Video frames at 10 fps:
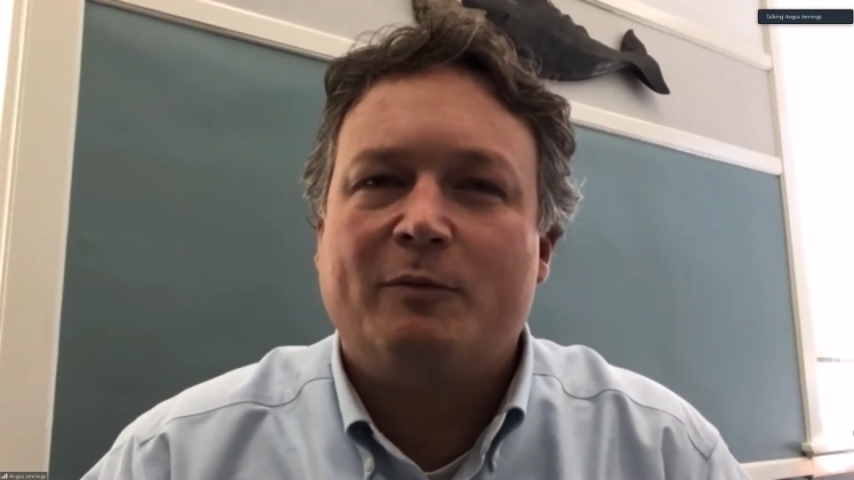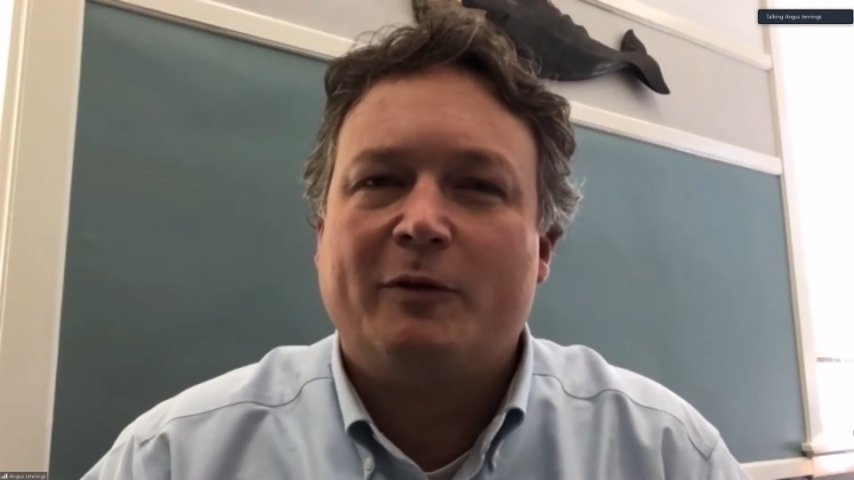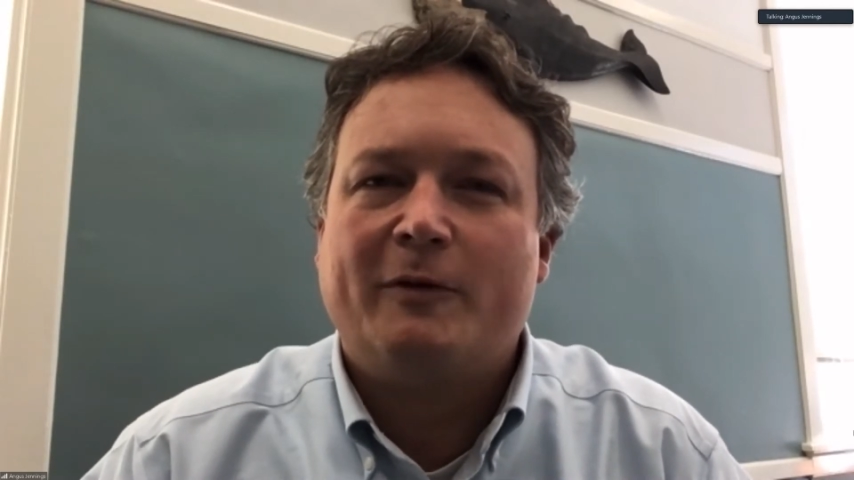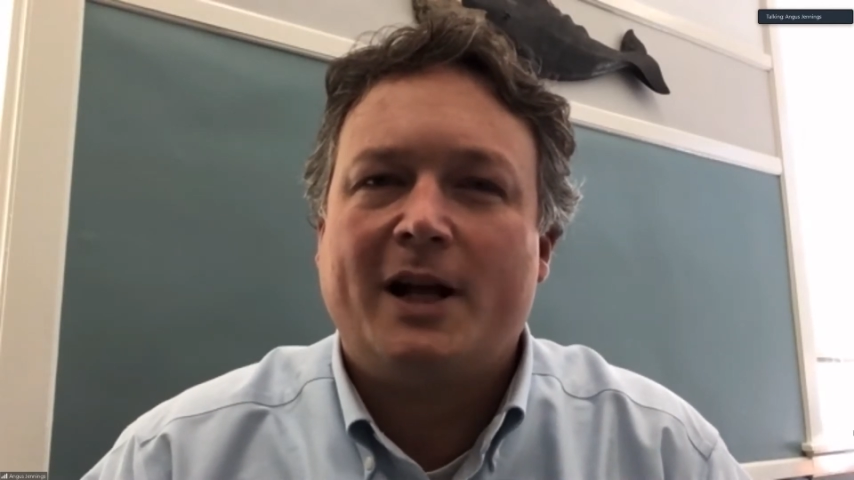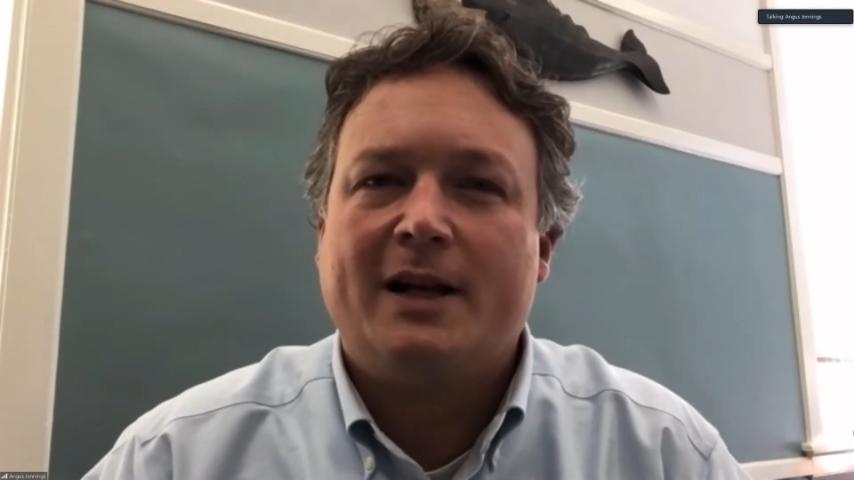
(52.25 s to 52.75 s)

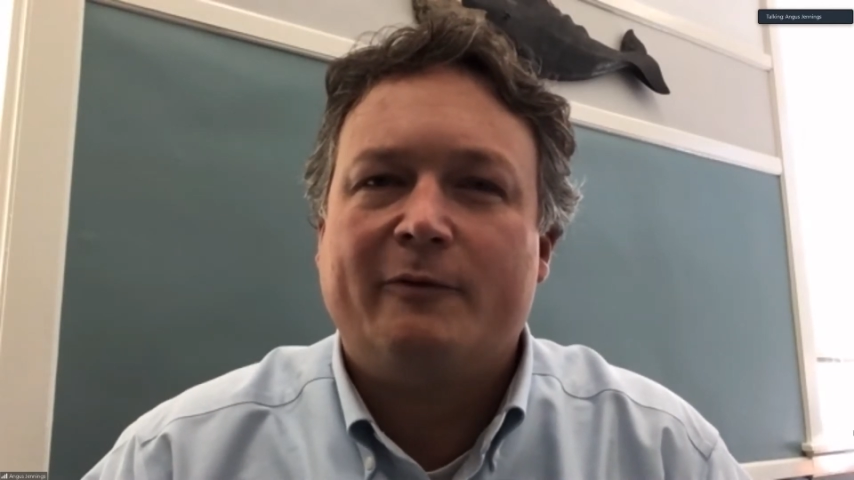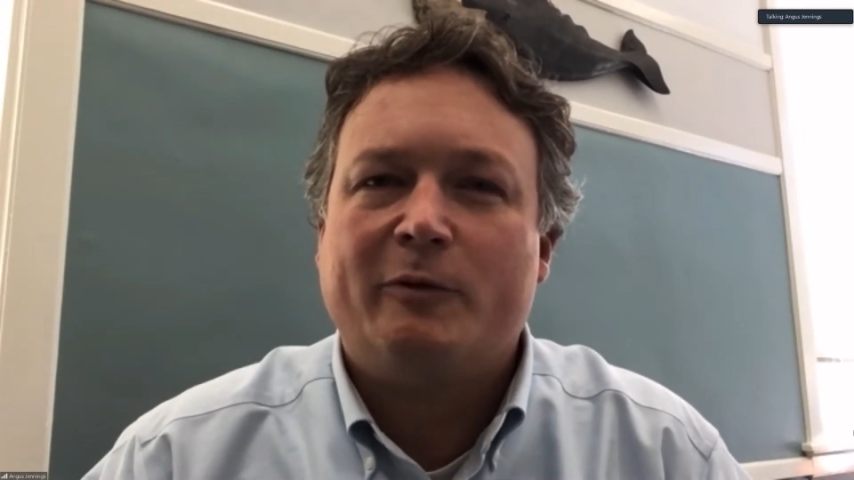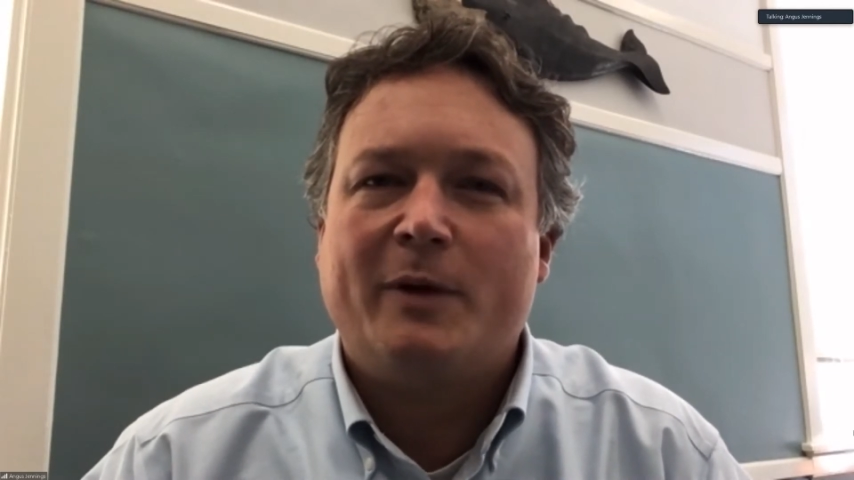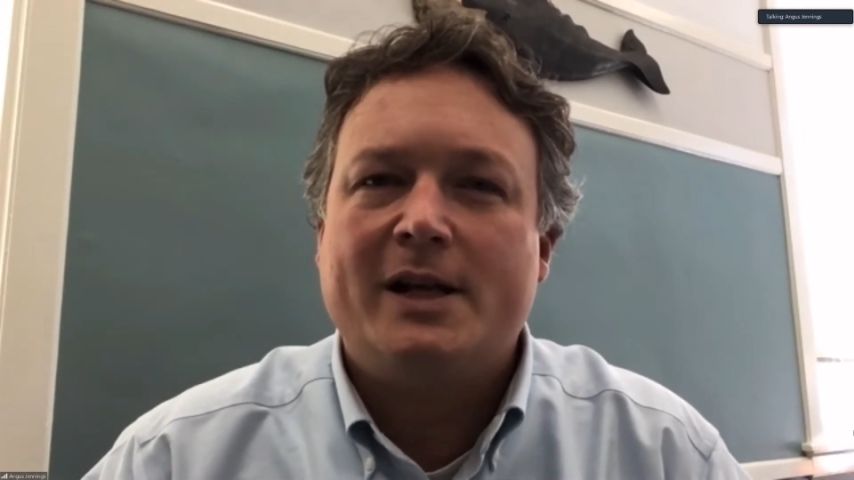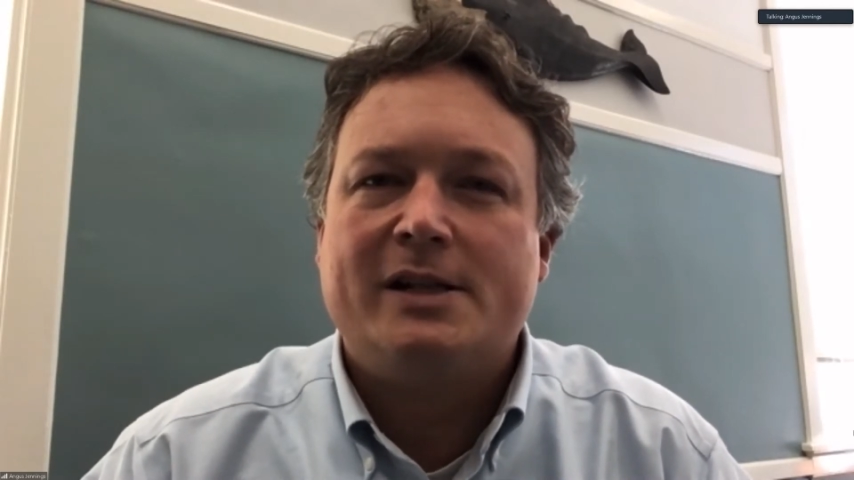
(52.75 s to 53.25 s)
providing
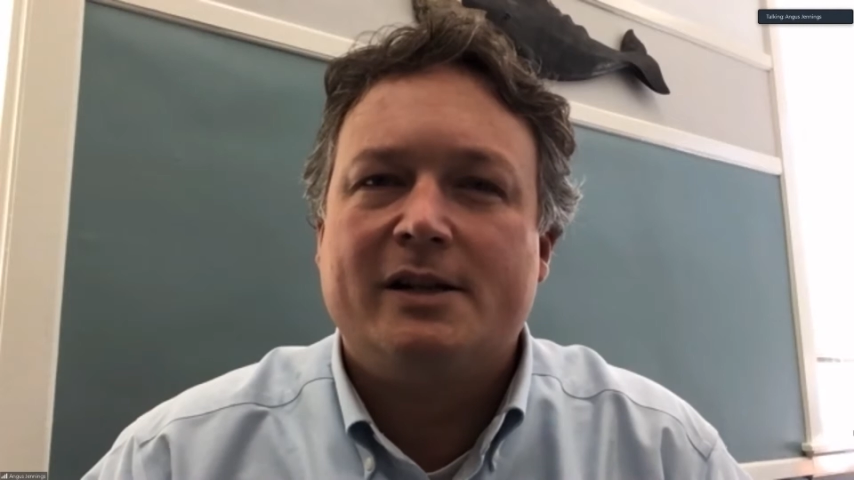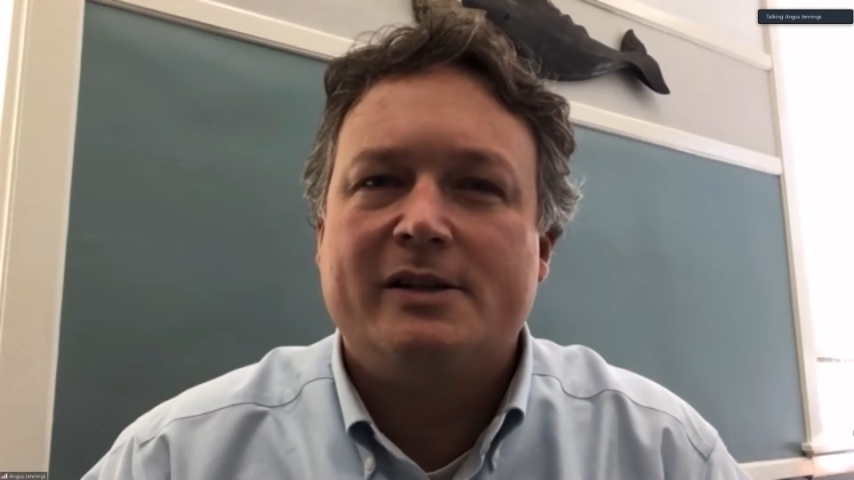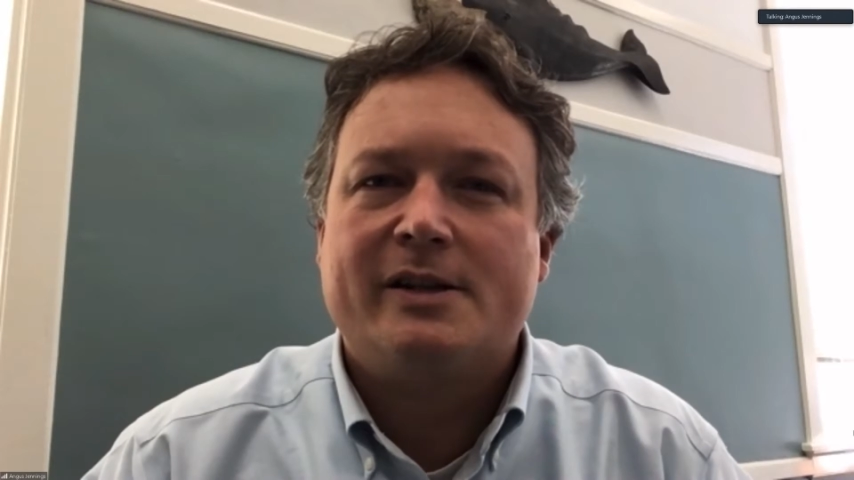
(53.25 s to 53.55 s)
information.